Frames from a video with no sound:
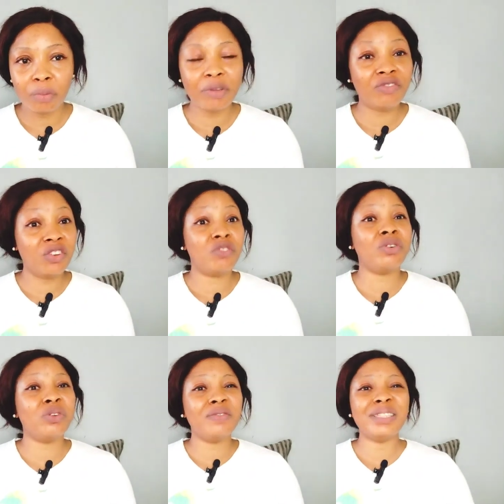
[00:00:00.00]
drop a
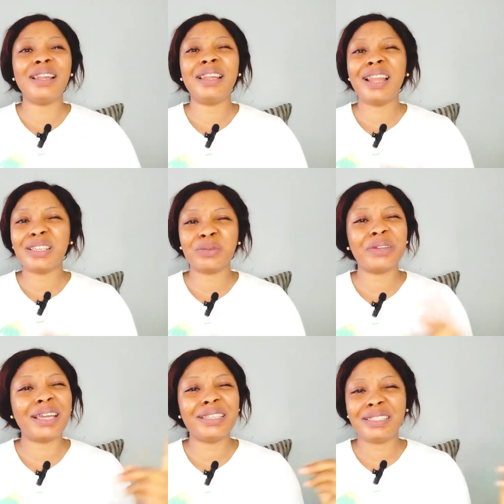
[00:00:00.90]
video for you. Even the
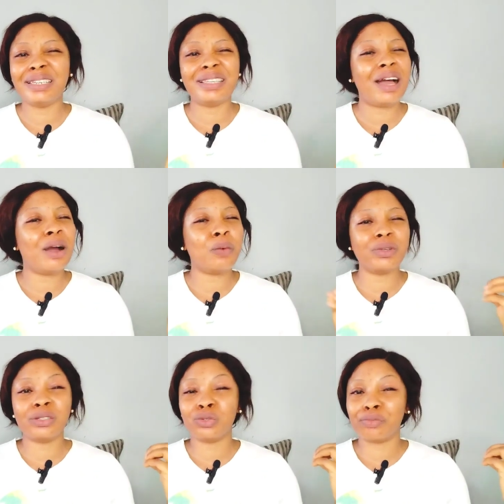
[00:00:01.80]
last one I did, I
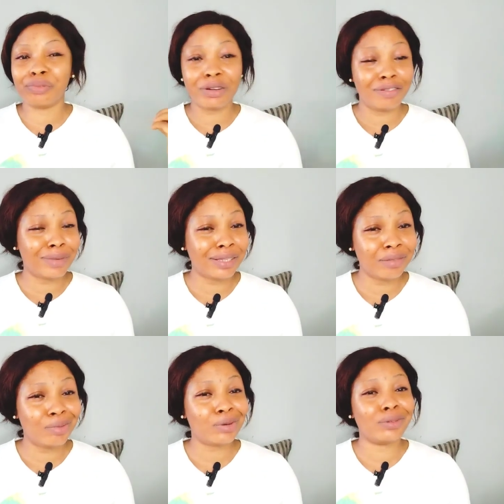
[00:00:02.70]
wasn't too proud of
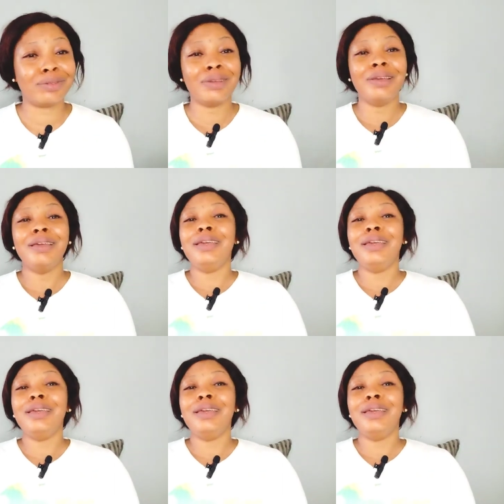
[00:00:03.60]
myself because